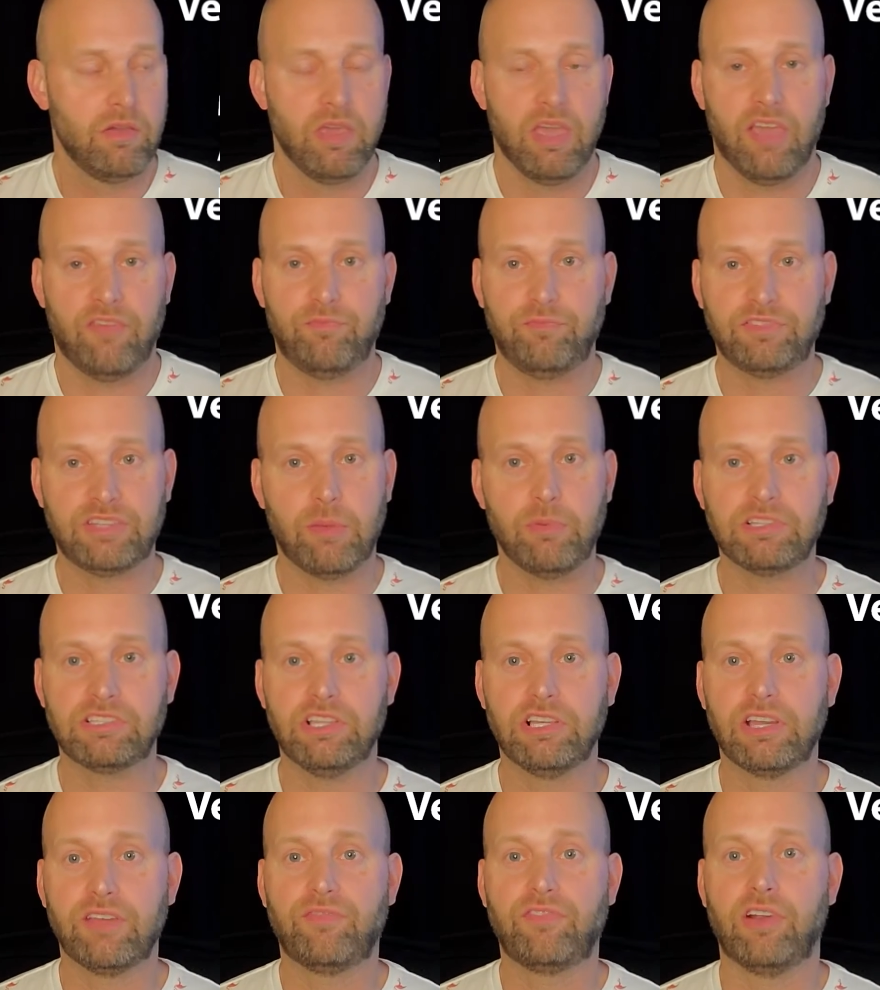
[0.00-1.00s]
If someone's
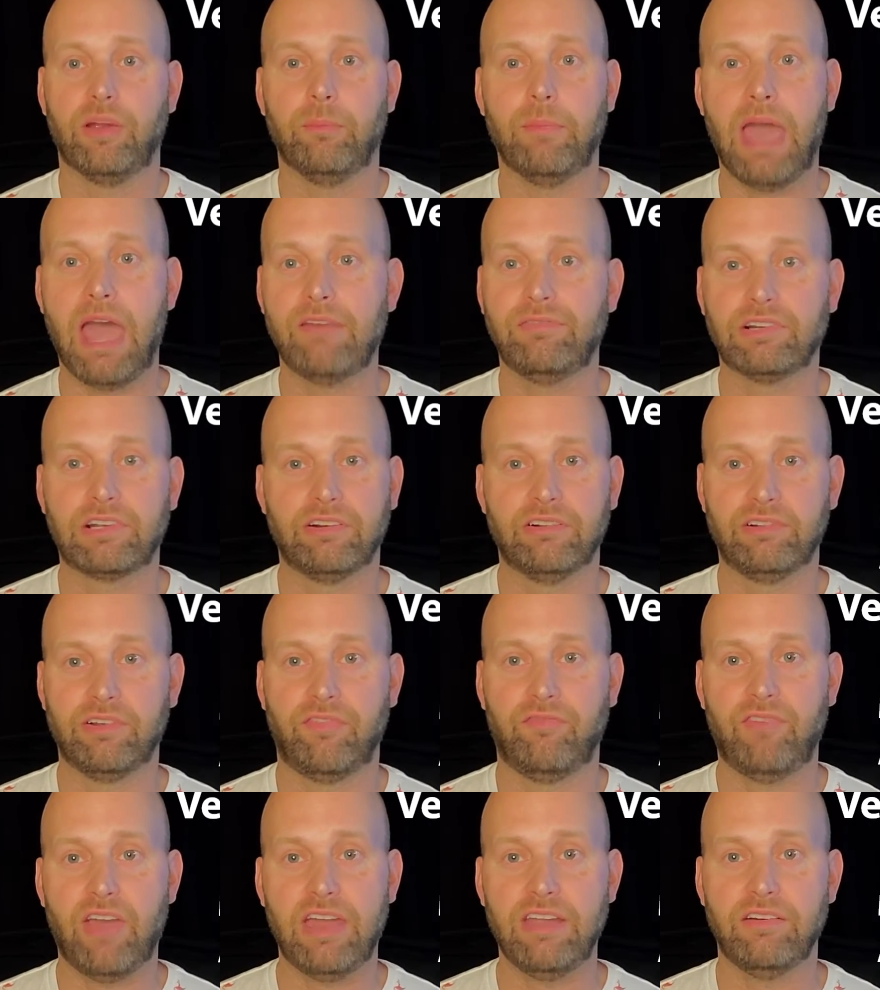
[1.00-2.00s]
looking for a Maverick or a
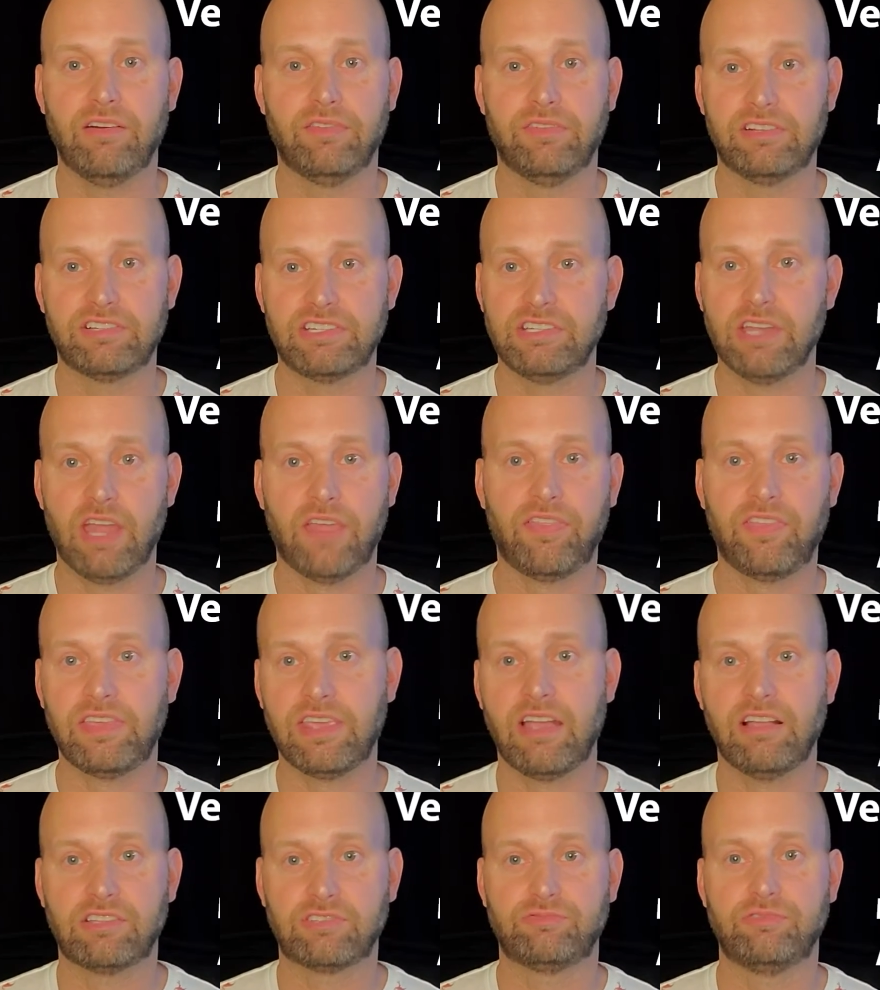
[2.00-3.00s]
Defender, there's
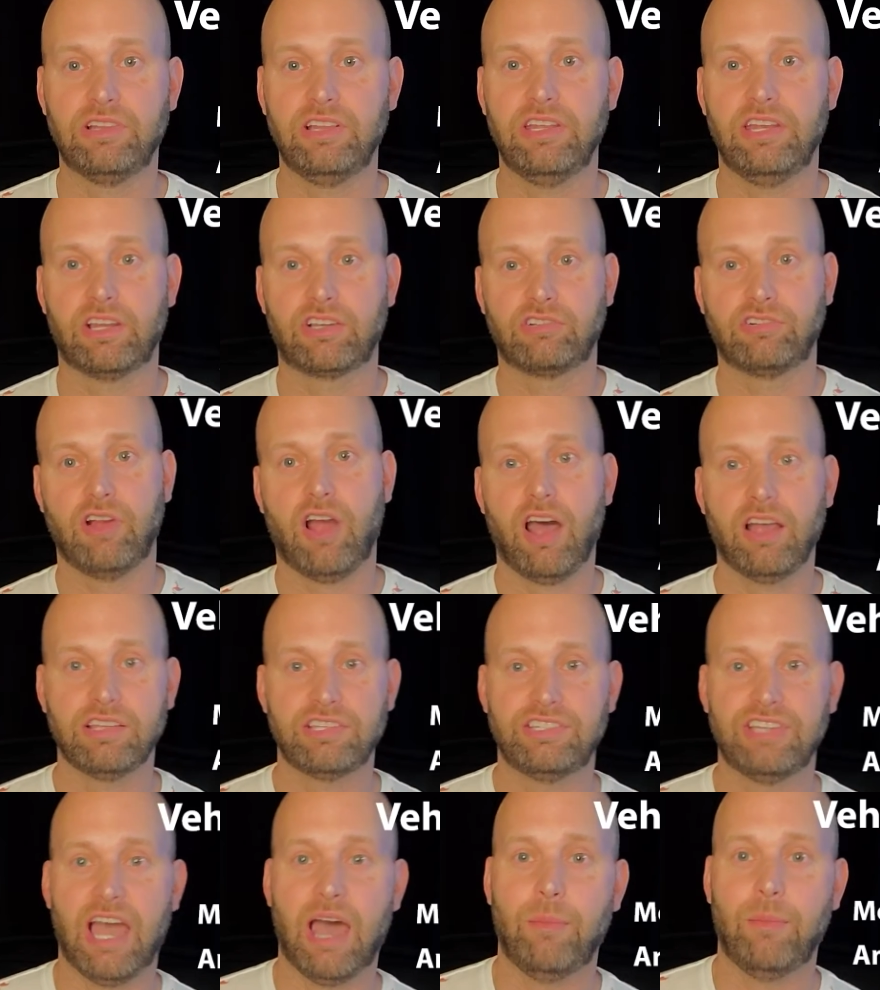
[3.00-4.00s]
nothing else really to
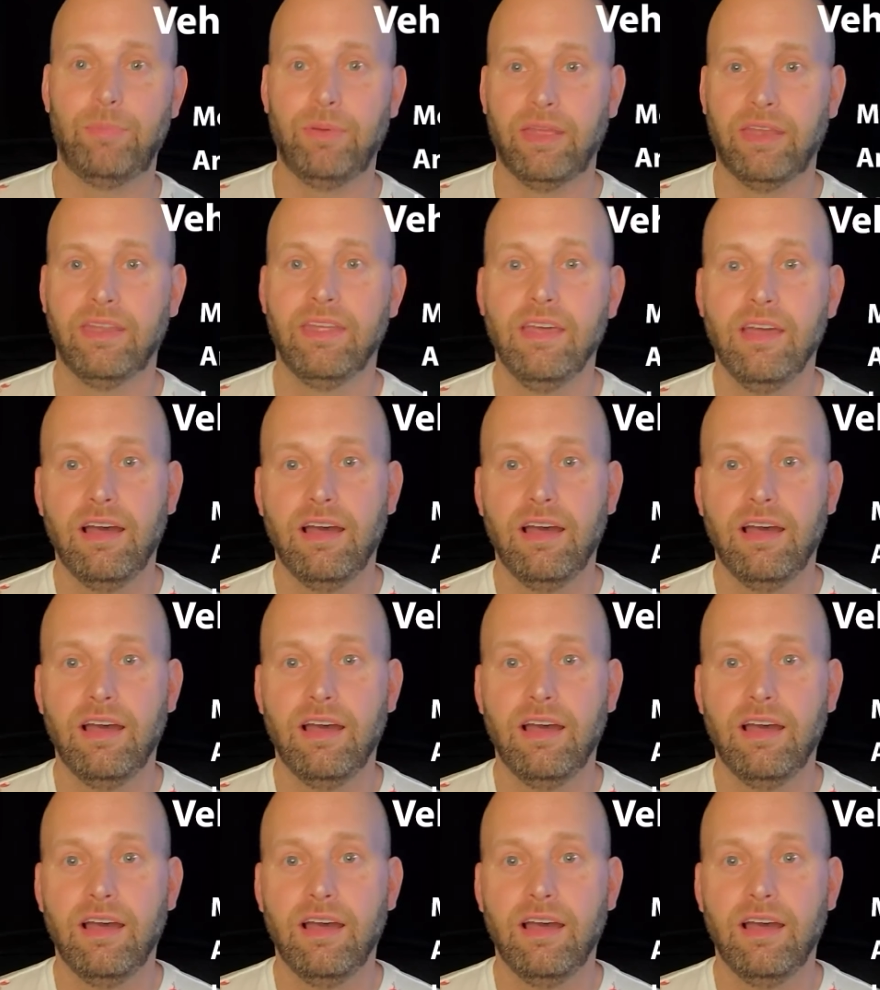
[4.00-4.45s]
cross shop it.